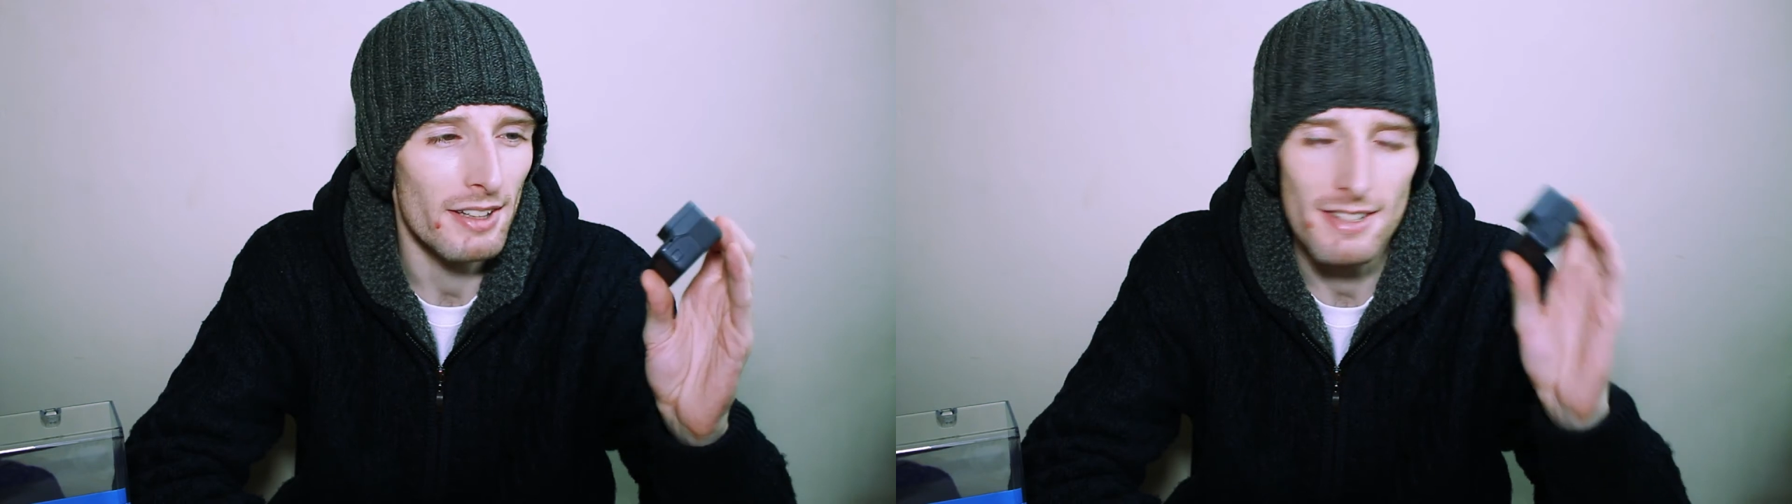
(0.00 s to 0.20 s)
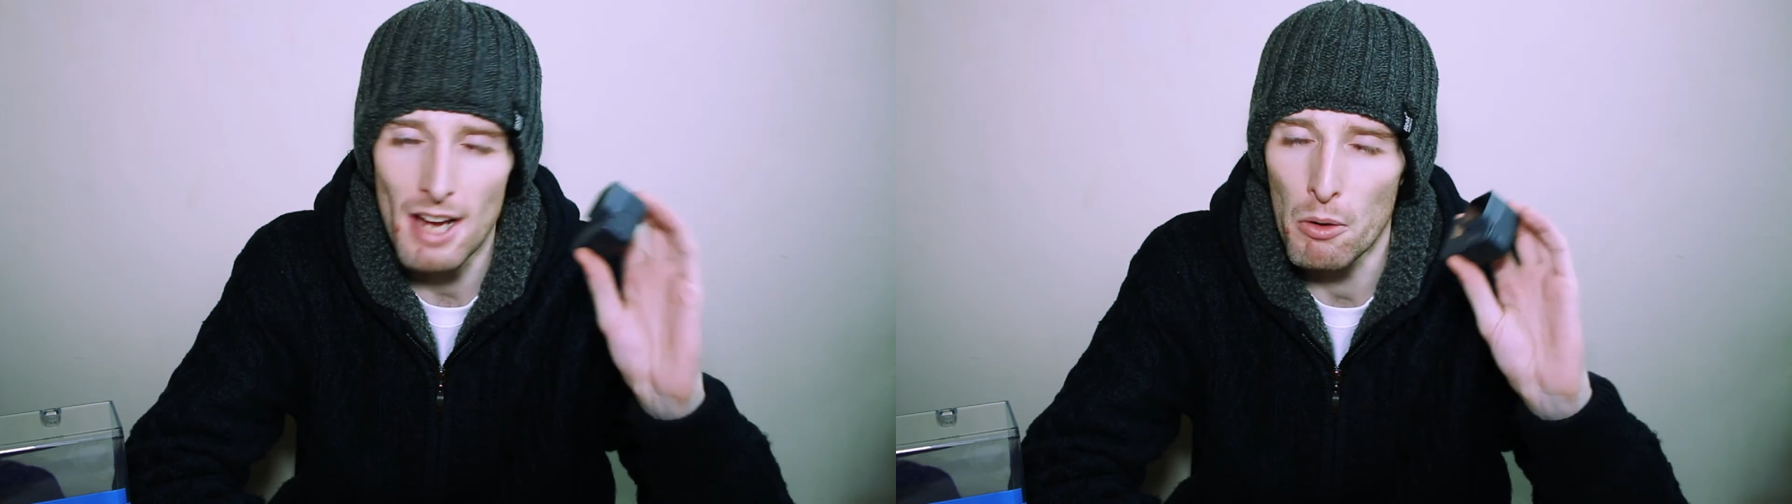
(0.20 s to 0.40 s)

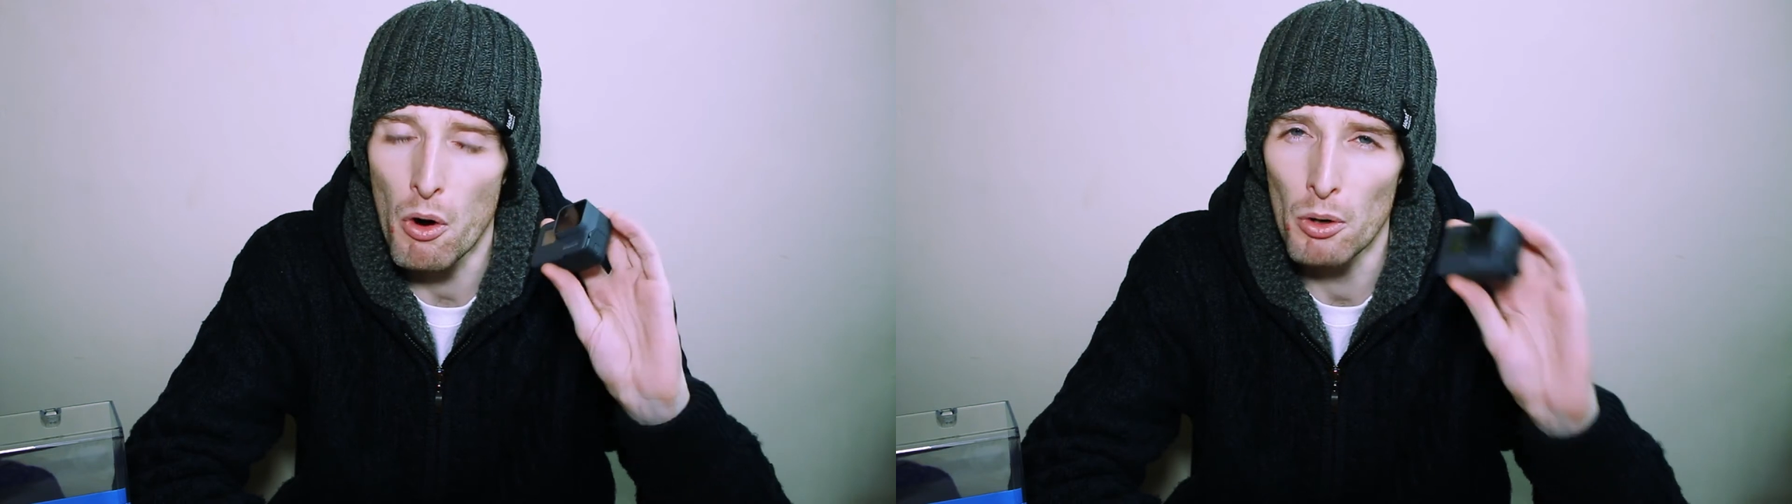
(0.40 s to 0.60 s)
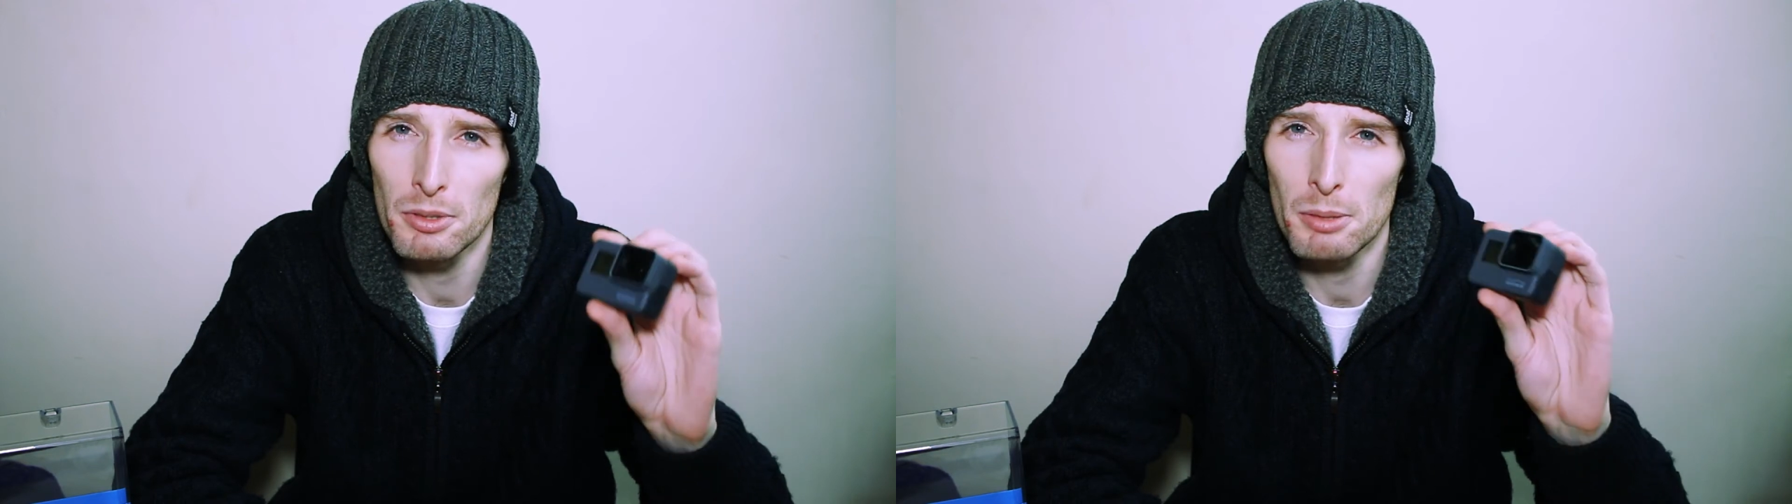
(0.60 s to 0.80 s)
this out
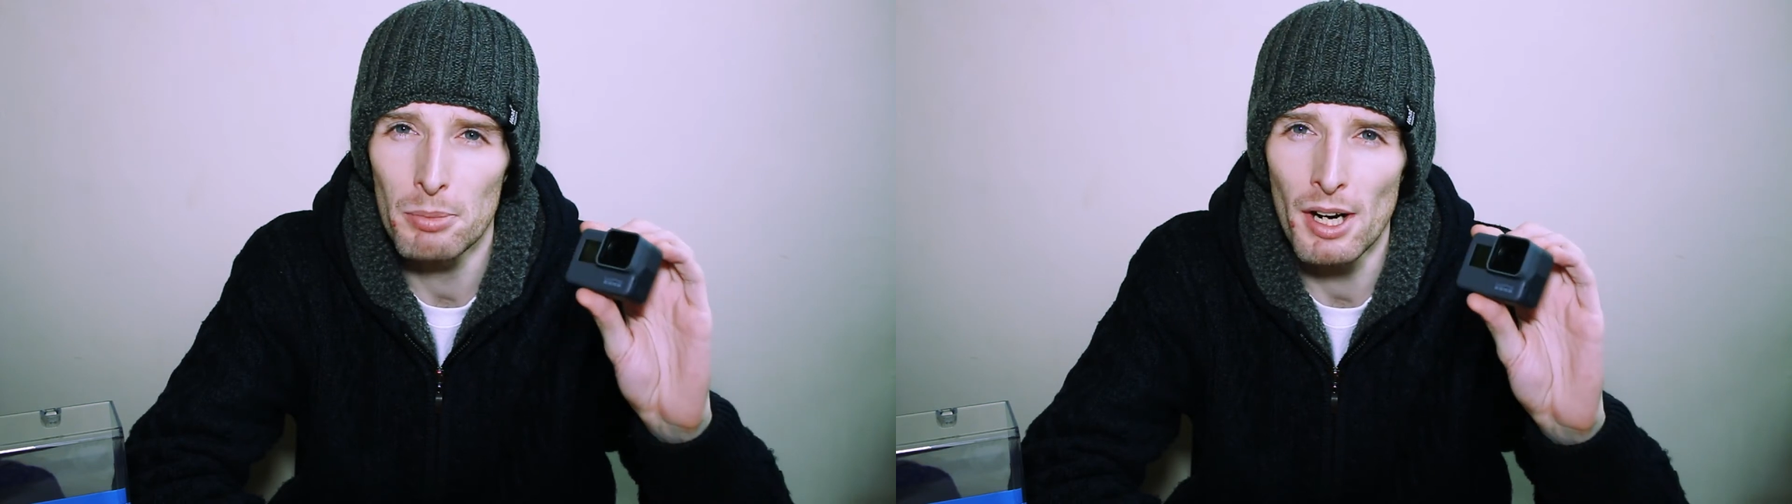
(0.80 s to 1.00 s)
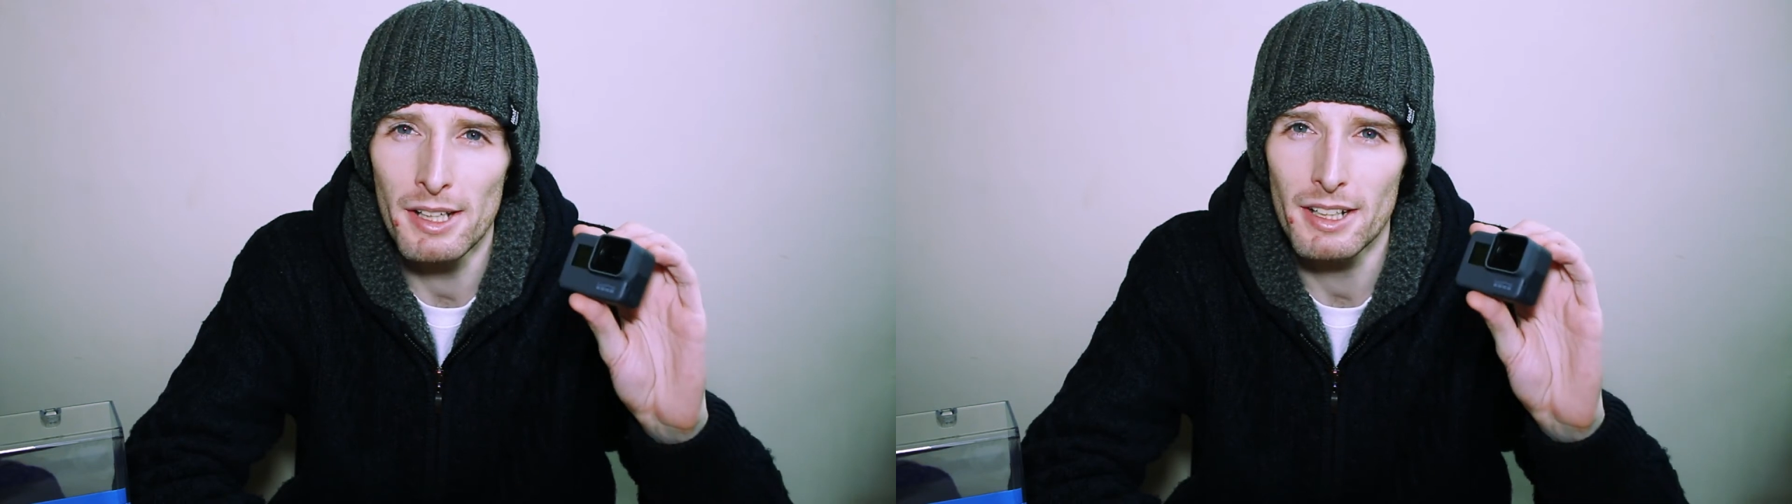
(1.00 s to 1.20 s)
on the
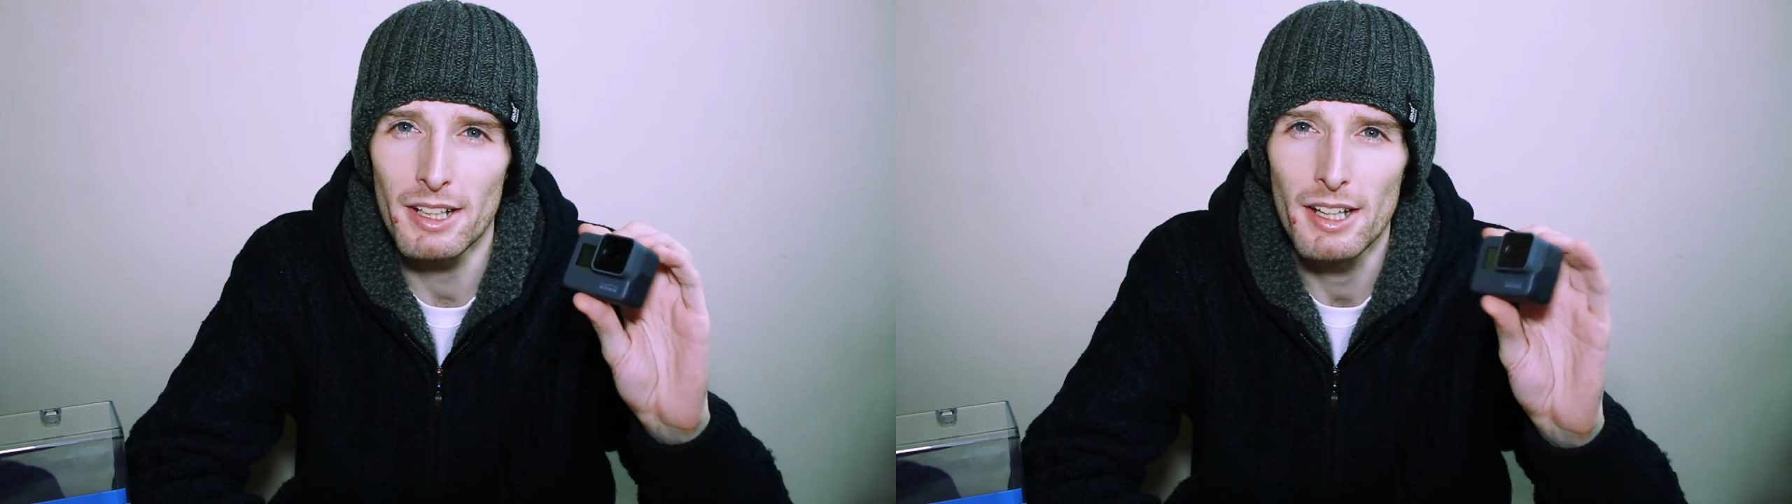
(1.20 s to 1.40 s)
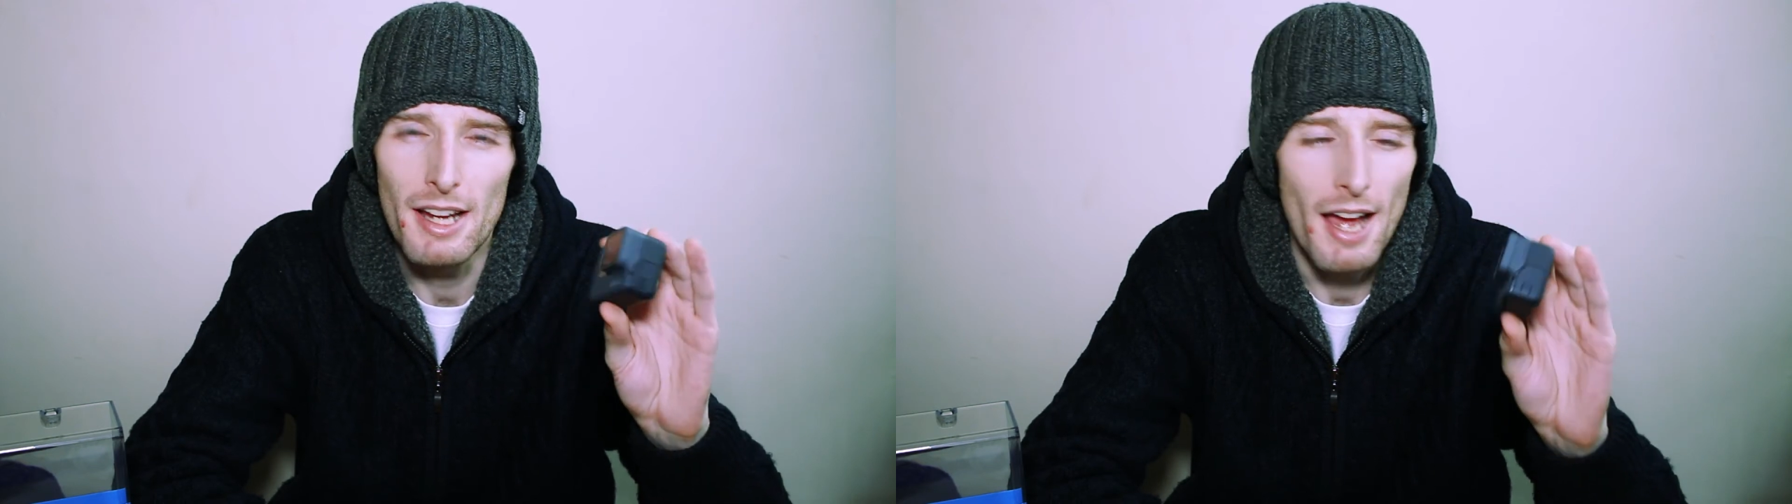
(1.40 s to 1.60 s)
bike,